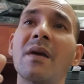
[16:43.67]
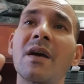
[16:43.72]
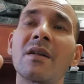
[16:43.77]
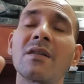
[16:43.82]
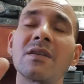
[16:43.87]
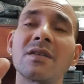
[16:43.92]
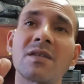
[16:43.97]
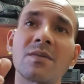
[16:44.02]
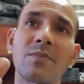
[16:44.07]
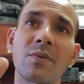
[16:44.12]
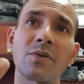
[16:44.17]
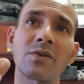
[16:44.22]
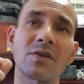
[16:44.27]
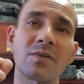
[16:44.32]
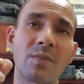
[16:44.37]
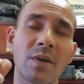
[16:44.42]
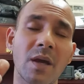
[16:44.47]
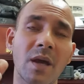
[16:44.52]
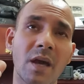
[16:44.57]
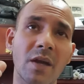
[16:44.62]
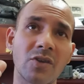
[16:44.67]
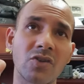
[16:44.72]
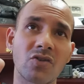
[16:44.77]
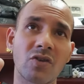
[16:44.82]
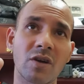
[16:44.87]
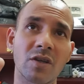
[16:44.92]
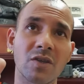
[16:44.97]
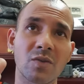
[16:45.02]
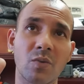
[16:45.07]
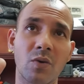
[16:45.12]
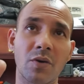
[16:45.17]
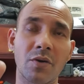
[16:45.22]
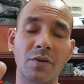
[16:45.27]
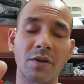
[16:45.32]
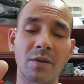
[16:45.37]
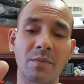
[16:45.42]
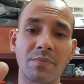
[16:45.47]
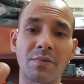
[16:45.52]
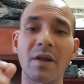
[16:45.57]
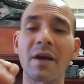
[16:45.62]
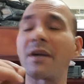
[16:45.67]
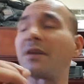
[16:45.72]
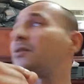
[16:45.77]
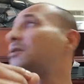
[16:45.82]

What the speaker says: is supposed to be a trustworthy place.